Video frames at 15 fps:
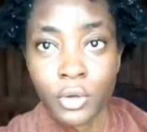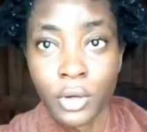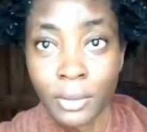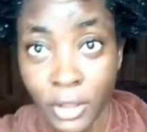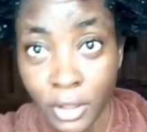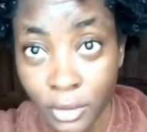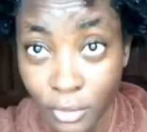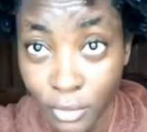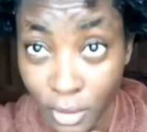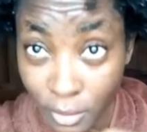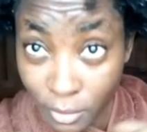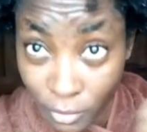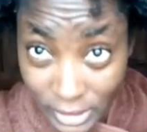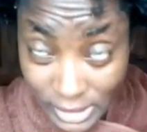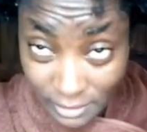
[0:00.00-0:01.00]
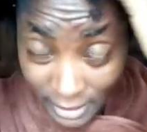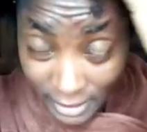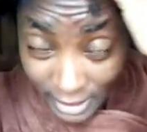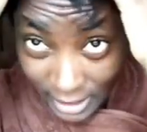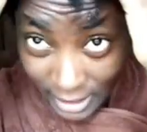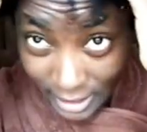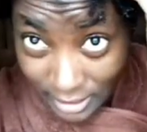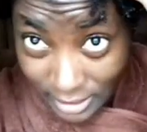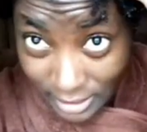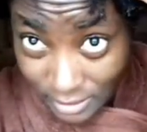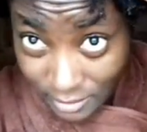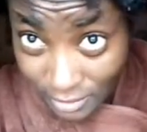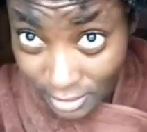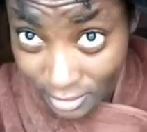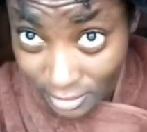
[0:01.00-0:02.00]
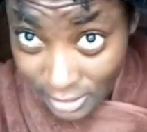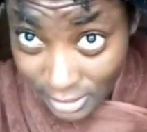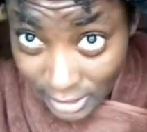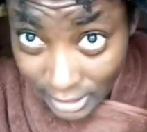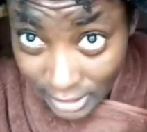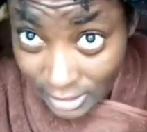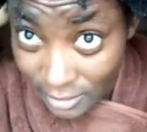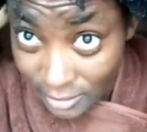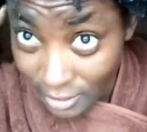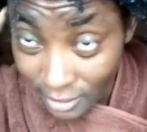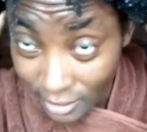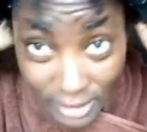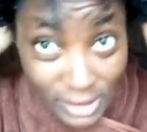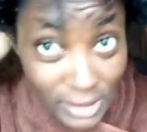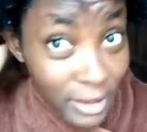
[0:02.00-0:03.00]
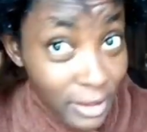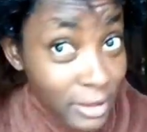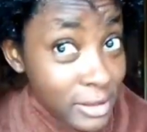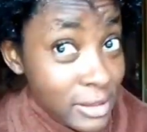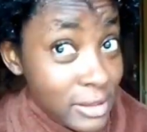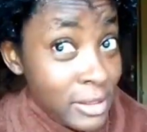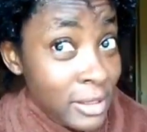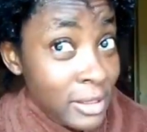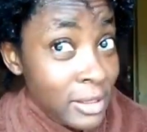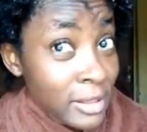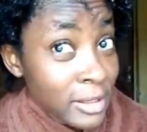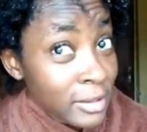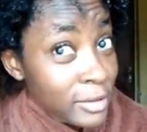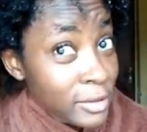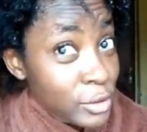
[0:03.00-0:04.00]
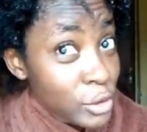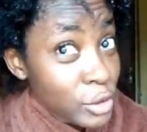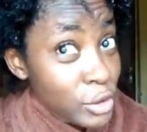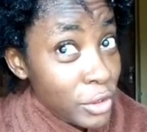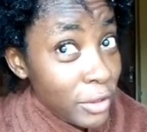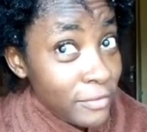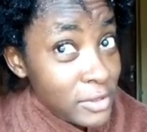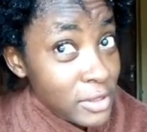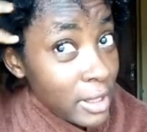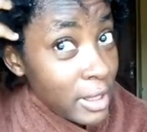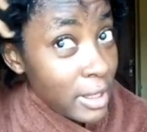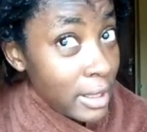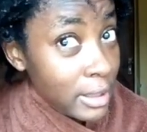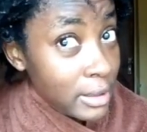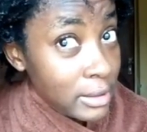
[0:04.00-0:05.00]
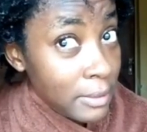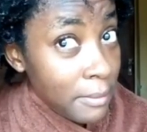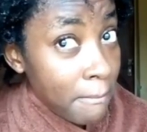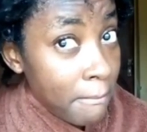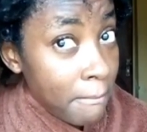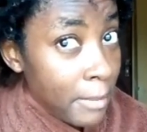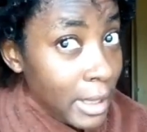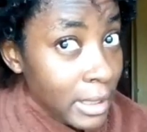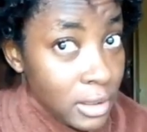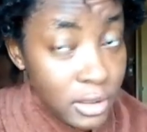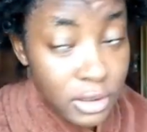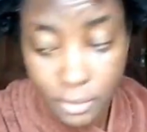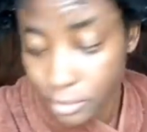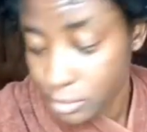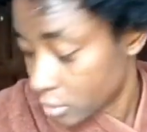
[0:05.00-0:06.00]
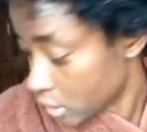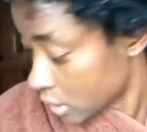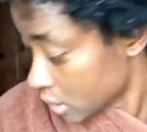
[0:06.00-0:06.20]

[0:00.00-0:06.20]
So I'm done wetting my hair, and this is what it looks like. So now it's a lot softer and manageable